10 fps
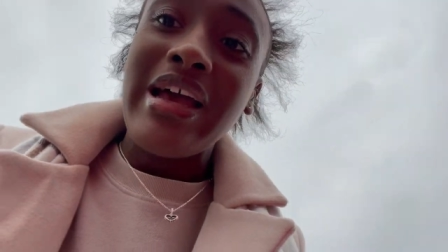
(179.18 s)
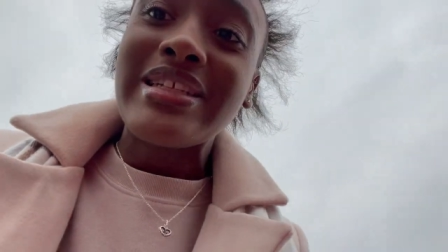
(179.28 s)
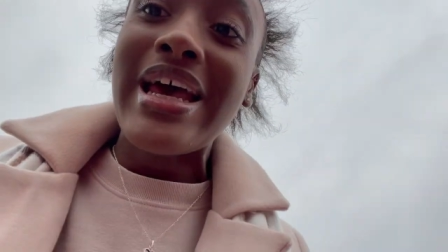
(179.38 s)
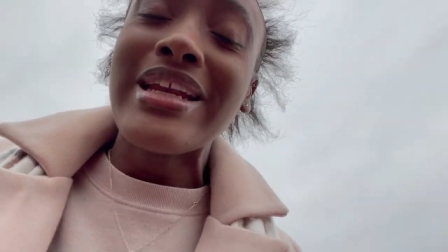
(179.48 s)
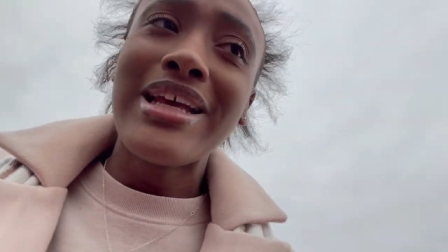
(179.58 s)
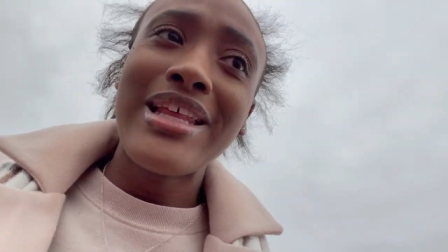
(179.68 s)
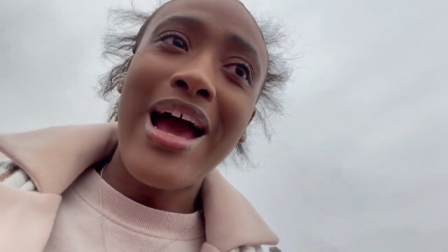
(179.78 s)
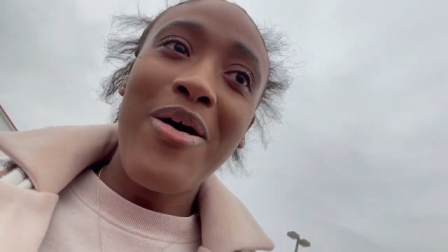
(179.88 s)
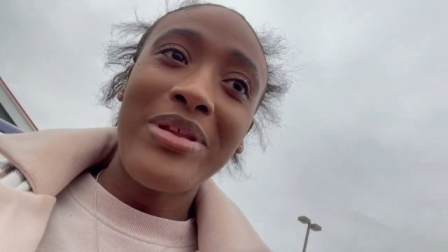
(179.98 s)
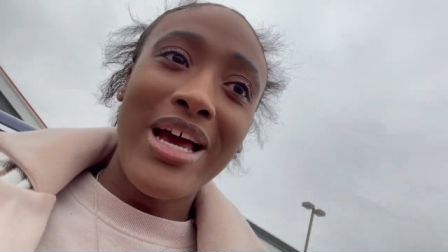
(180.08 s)
technically I
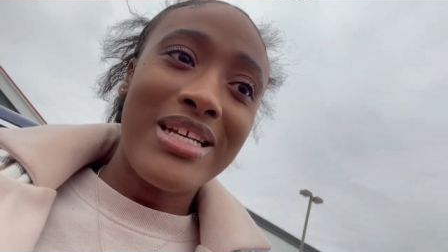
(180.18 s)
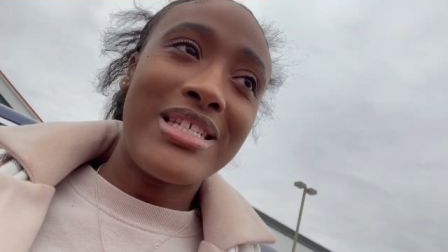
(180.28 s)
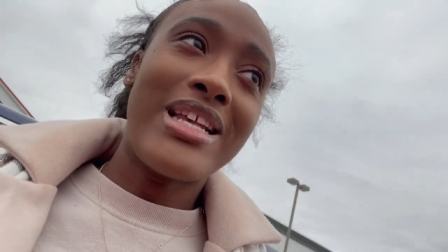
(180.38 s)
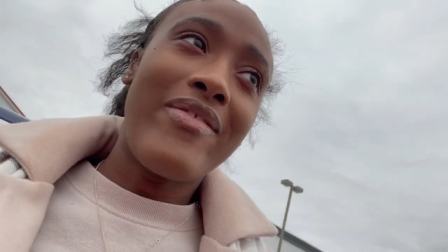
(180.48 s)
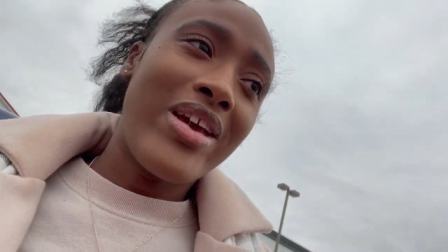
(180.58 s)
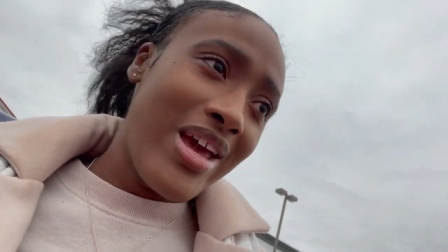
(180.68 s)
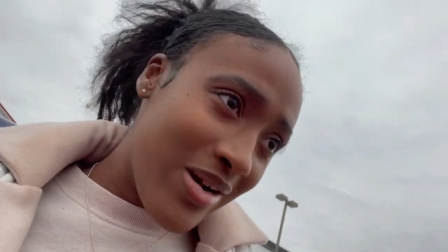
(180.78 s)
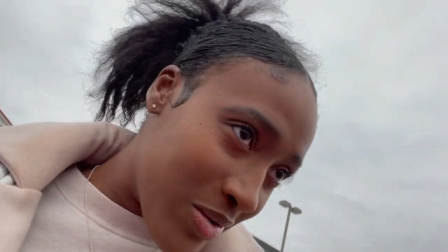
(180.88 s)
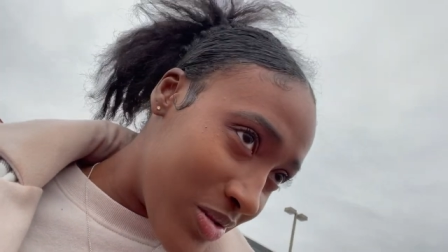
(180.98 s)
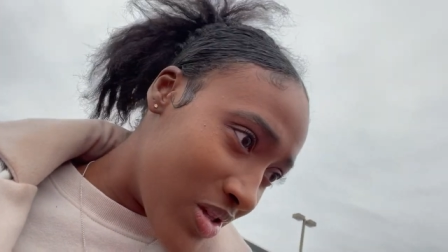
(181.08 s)
only got seven
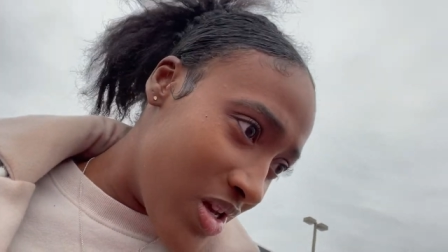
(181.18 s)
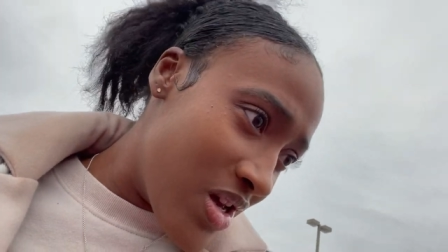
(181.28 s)
candles.